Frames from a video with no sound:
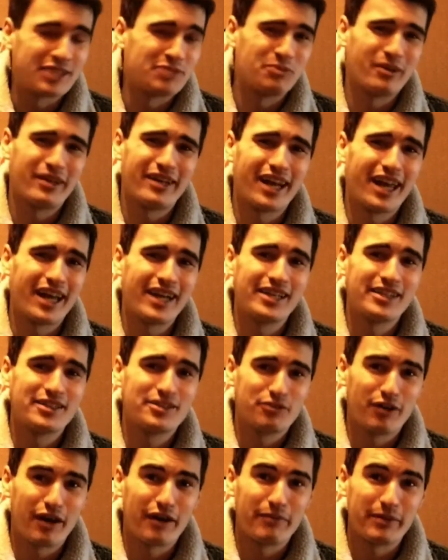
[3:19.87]
His
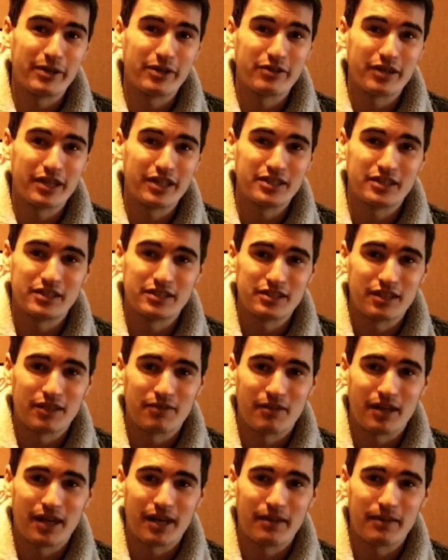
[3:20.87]
one-liners drive me crazy and
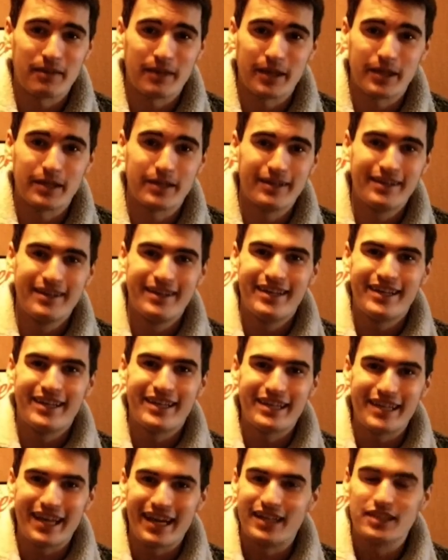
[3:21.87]
stuff, and I think,
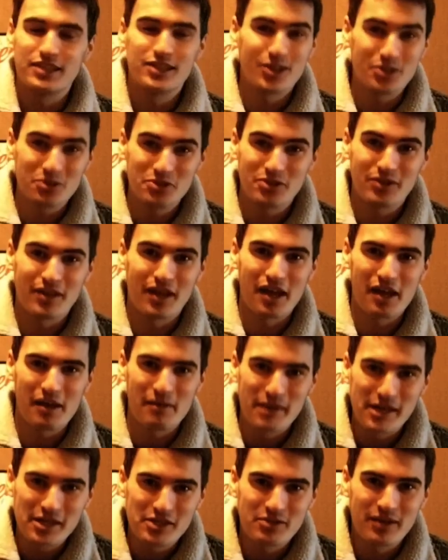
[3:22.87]
yeah, don't do that.
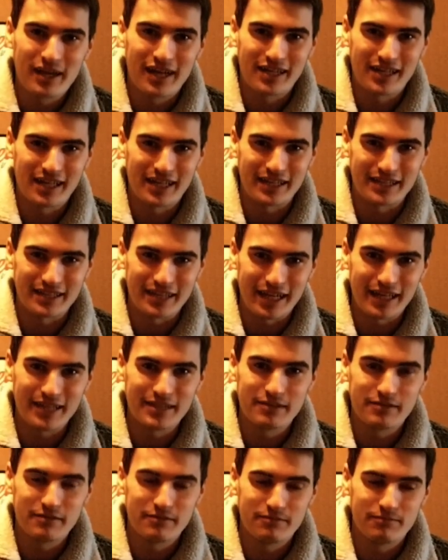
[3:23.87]
It makes you act like a
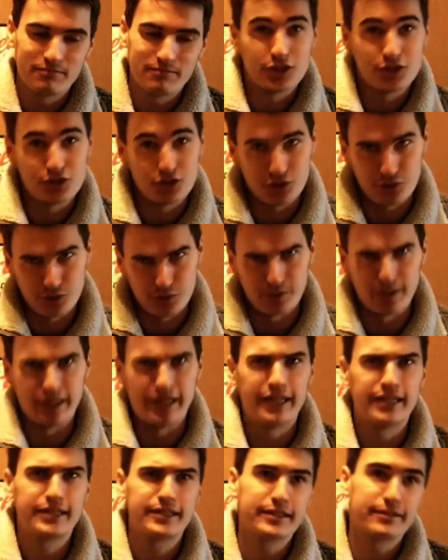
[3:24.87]
dad. Too
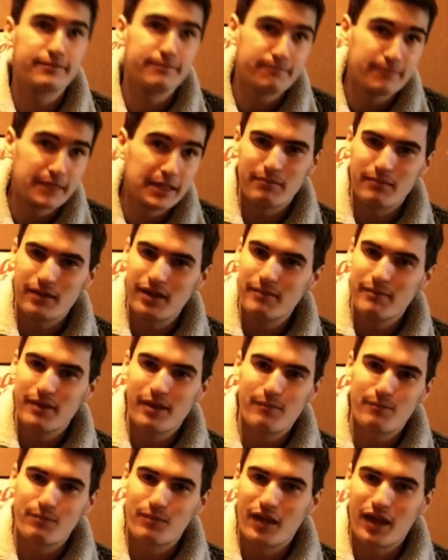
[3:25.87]
late. My
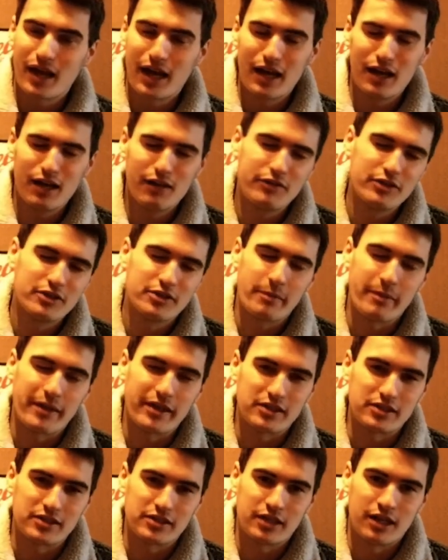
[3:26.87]
mum, I love her to
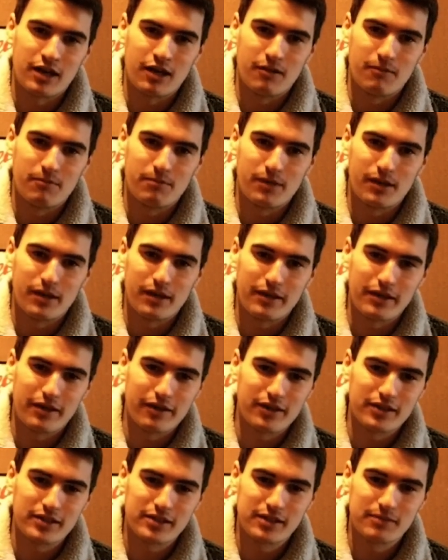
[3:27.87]
bits now, but
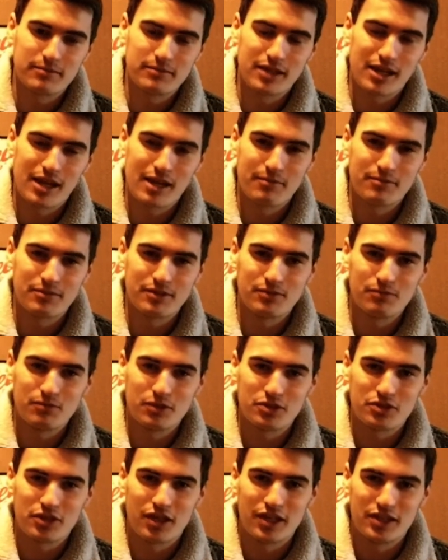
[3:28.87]
there are some times in
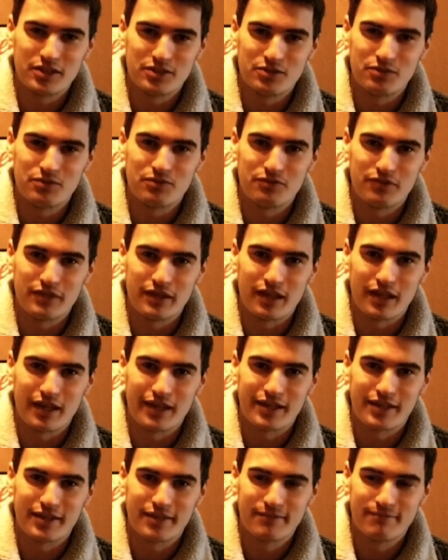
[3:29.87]
which I do feel
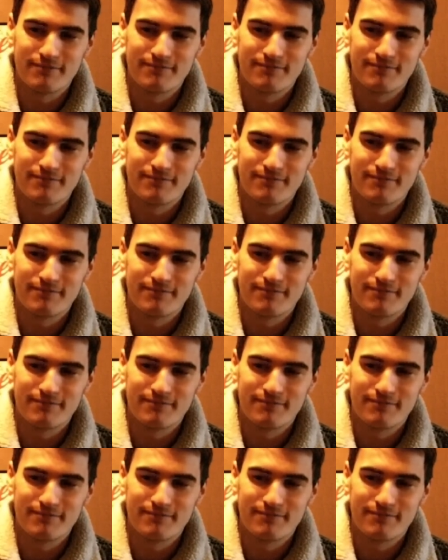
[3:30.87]
like...